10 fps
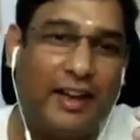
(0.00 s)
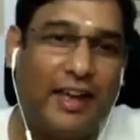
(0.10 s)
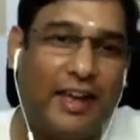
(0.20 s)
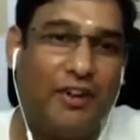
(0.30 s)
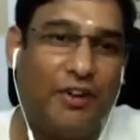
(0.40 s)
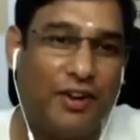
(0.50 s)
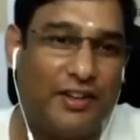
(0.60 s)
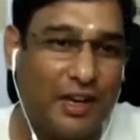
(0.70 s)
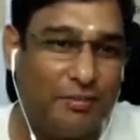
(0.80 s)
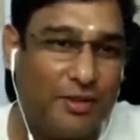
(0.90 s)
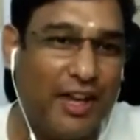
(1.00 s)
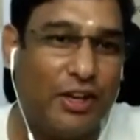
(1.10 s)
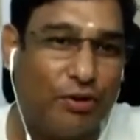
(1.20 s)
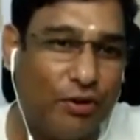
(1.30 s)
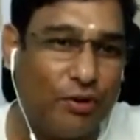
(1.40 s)
Carry on. Someday
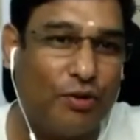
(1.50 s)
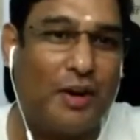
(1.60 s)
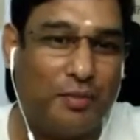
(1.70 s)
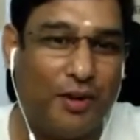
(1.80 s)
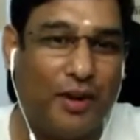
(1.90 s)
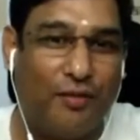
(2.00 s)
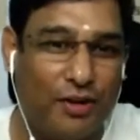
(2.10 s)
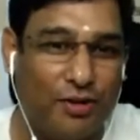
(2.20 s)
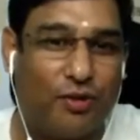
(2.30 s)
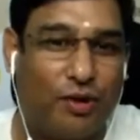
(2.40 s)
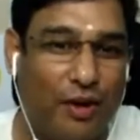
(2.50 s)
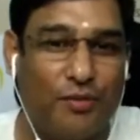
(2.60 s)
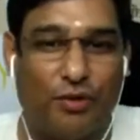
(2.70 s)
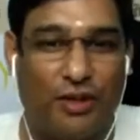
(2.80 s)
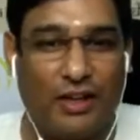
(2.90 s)
you'll grow up. And when you grow up,
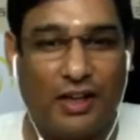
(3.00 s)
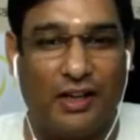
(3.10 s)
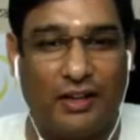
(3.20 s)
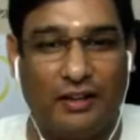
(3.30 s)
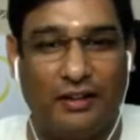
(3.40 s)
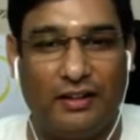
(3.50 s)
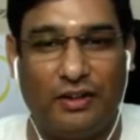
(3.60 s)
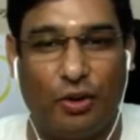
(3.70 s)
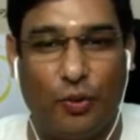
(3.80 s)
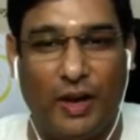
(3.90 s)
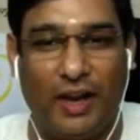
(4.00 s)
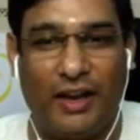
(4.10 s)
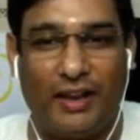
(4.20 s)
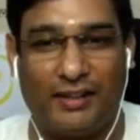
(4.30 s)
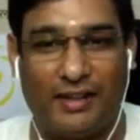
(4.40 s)
you will turn your
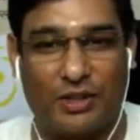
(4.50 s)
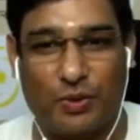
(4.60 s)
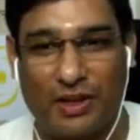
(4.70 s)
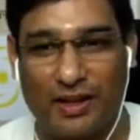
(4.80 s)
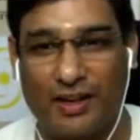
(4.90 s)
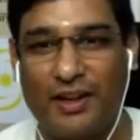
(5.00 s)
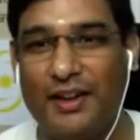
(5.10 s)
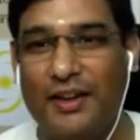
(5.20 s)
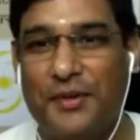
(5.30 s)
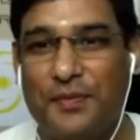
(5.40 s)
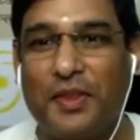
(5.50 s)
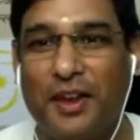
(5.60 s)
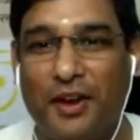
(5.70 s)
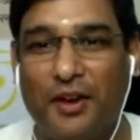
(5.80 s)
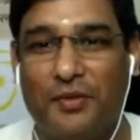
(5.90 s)
way this way.
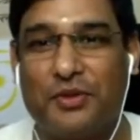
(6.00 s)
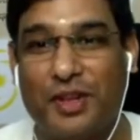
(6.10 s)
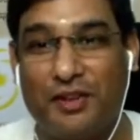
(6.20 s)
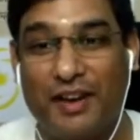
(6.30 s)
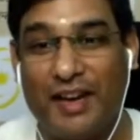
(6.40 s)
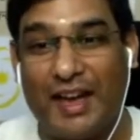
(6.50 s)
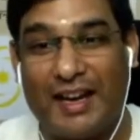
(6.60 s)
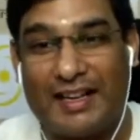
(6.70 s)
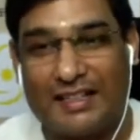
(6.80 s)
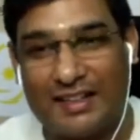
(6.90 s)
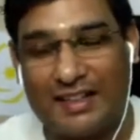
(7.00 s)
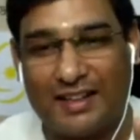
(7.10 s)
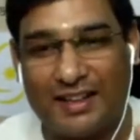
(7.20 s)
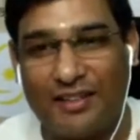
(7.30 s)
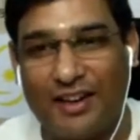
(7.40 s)
You know? So they're very considerate.
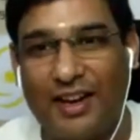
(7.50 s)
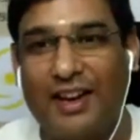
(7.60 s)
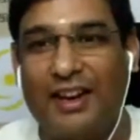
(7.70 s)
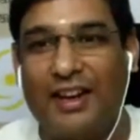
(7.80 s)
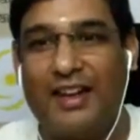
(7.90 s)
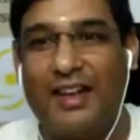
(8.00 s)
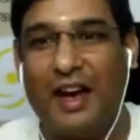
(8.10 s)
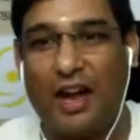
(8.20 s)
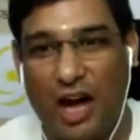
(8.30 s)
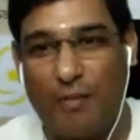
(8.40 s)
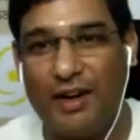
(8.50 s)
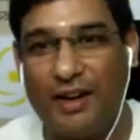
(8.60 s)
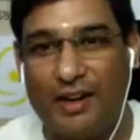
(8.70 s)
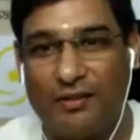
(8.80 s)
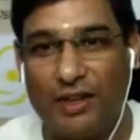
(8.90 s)
They're very
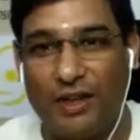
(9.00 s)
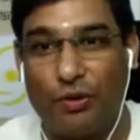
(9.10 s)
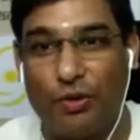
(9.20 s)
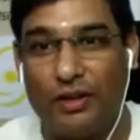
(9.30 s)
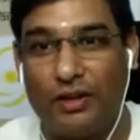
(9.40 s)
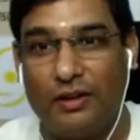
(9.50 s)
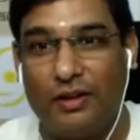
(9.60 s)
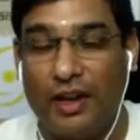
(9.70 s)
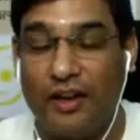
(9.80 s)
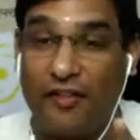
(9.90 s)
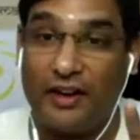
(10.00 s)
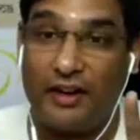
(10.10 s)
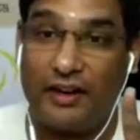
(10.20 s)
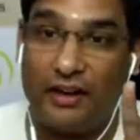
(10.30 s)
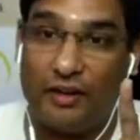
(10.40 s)
accommodative. They don't. In
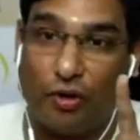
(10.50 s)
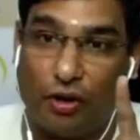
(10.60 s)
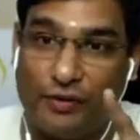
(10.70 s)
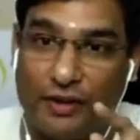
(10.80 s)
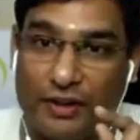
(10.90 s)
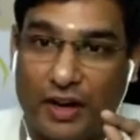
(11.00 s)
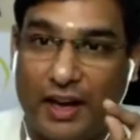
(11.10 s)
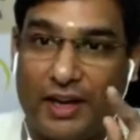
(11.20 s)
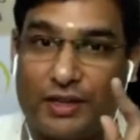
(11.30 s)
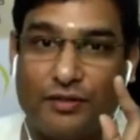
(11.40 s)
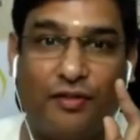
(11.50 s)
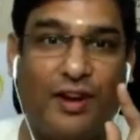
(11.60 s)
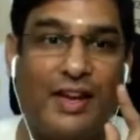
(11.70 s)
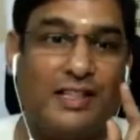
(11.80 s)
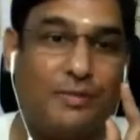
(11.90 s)
fact, one of the traits of a
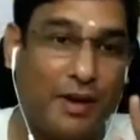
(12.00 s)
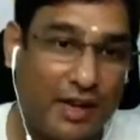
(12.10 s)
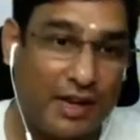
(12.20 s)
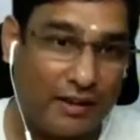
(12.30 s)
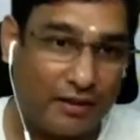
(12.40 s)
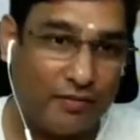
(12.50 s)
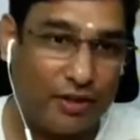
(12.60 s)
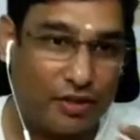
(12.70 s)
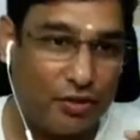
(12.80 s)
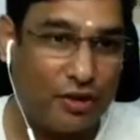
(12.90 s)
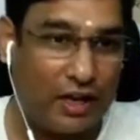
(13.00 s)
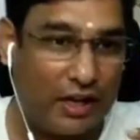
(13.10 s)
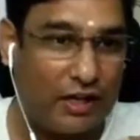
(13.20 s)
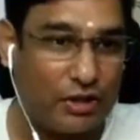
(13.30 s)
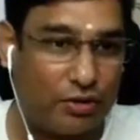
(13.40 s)
wise man, which you and
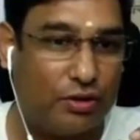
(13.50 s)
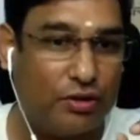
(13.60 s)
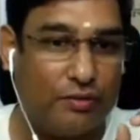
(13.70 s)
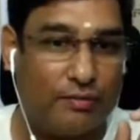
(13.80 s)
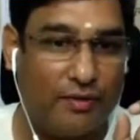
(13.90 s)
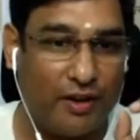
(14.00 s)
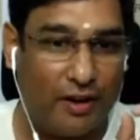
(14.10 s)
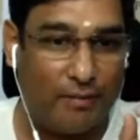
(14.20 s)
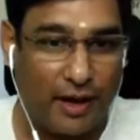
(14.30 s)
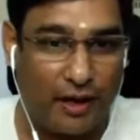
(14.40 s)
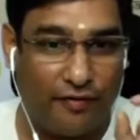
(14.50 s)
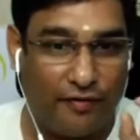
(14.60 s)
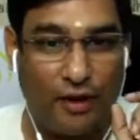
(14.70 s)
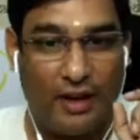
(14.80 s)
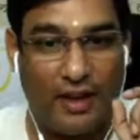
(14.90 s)
I should be very
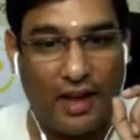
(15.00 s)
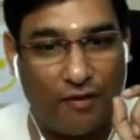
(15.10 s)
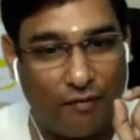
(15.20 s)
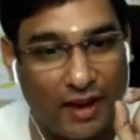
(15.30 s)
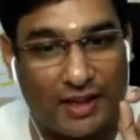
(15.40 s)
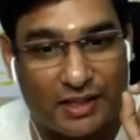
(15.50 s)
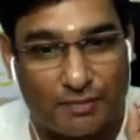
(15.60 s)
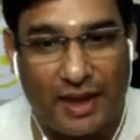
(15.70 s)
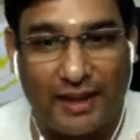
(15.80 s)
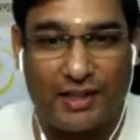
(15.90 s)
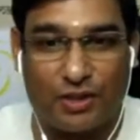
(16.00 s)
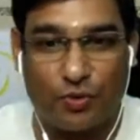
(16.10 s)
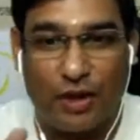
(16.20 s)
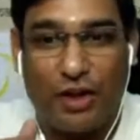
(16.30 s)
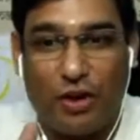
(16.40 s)
mindful, a wise man is
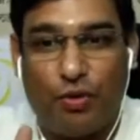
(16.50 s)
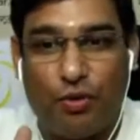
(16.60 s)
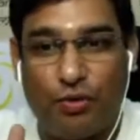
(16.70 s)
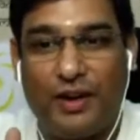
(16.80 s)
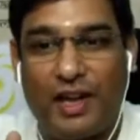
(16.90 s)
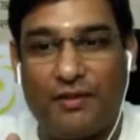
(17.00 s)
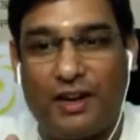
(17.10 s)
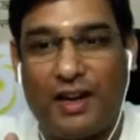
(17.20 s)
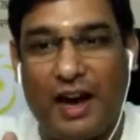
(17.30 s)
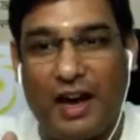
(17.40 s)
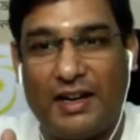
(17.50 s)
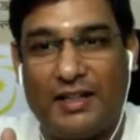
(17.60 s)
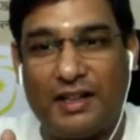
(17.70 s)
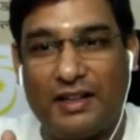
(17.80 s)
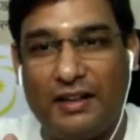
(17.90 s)
one who would never
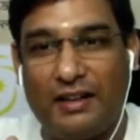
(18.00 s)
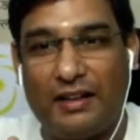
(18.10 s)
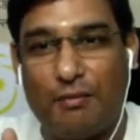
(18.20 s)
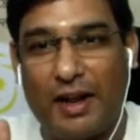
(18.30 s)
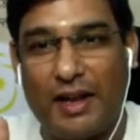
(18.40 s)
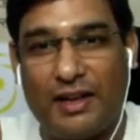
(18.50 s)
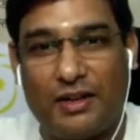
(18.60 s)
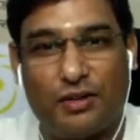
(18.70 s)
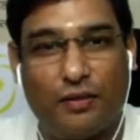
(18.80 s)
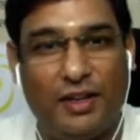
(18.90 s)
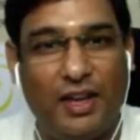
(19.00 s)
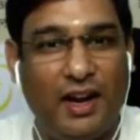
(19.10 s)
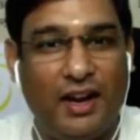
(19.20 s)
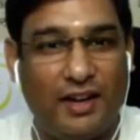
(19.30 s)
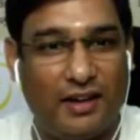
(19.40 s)
unsettle the minds of the
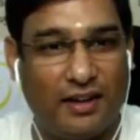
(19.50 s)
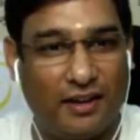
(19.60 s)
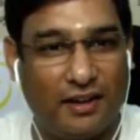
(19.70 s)
ignorant.